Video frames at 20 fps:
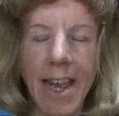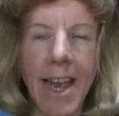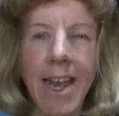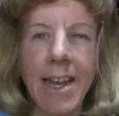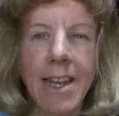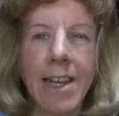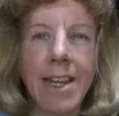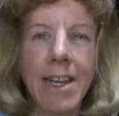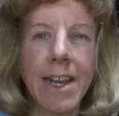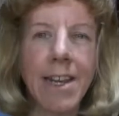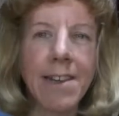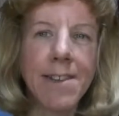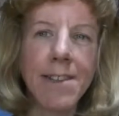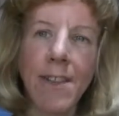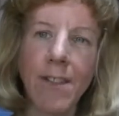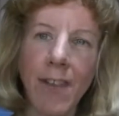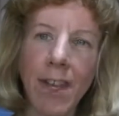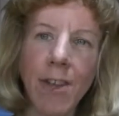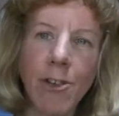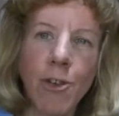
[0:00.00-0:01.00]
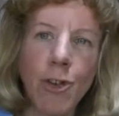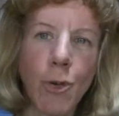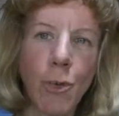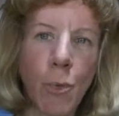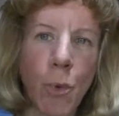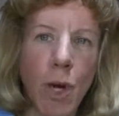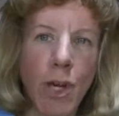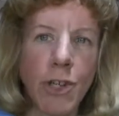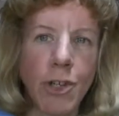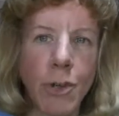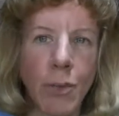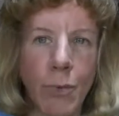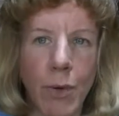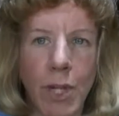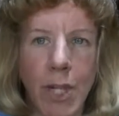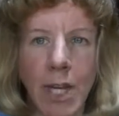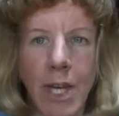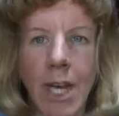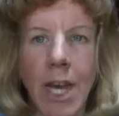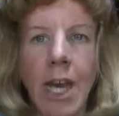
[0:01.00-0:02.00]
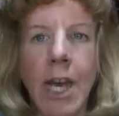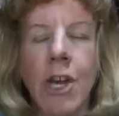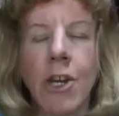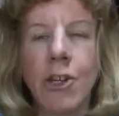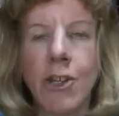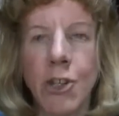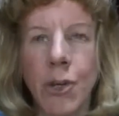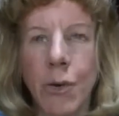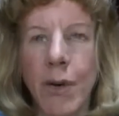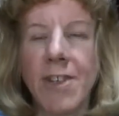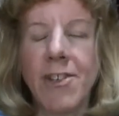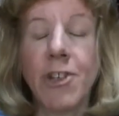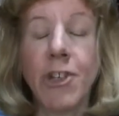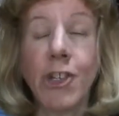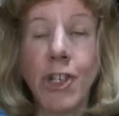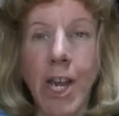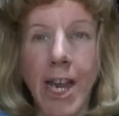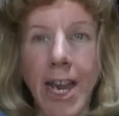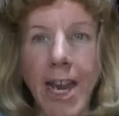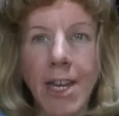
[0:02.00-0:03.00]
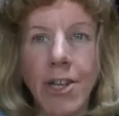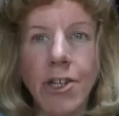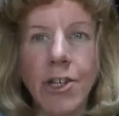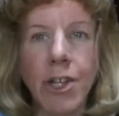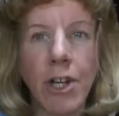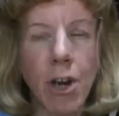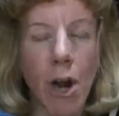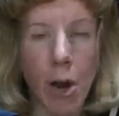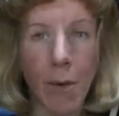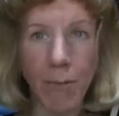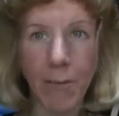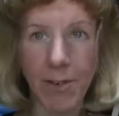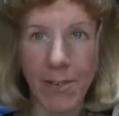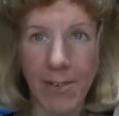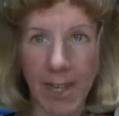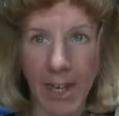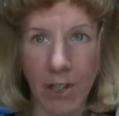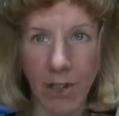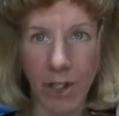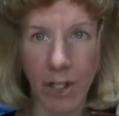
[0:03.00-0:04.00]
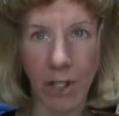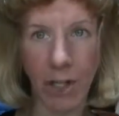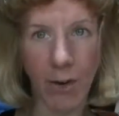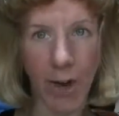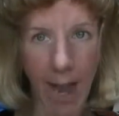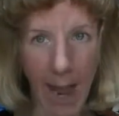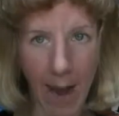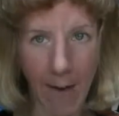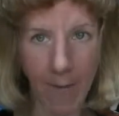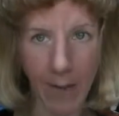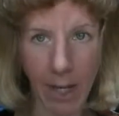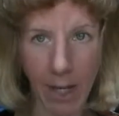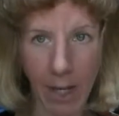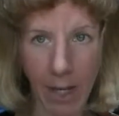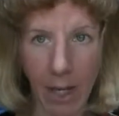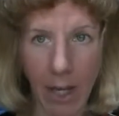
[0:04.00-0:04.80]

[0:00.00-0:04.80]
And that's the things you want to really do, is change the conversation you're having.